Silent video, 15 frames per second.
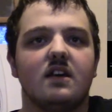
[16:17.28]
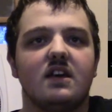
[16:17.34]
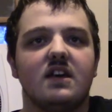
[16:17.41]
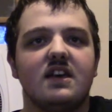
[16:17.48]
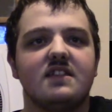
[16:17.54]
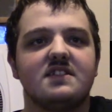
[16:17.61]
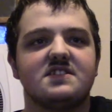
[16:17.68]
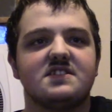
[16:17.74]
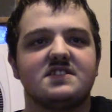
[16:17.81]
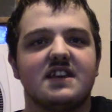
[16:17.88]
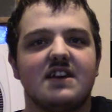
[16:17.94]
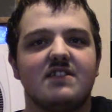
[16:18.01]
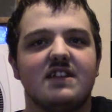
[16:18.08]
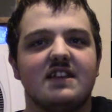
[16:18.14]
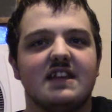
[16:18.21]
Ain't this just
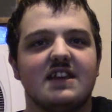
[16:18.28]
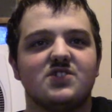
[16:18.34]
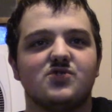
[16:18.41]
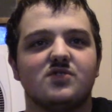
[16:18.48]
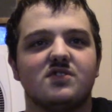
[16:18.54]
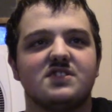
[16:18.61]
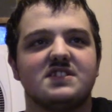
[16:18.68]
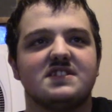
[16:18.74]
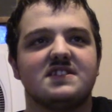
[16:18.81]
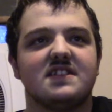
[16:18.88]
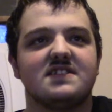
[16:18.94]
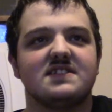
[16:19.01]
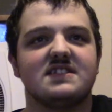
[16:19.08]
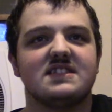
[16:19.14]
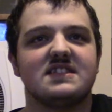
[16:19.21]
irony? That troll just
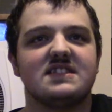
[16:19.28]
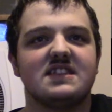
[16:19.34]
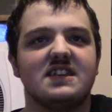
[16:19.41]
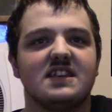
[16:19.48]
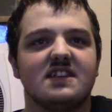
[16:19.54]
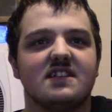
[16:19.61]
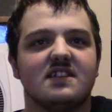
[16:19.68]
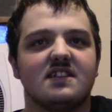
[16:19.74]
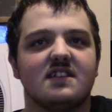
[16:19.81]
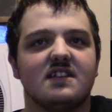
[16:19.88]
doesn't think.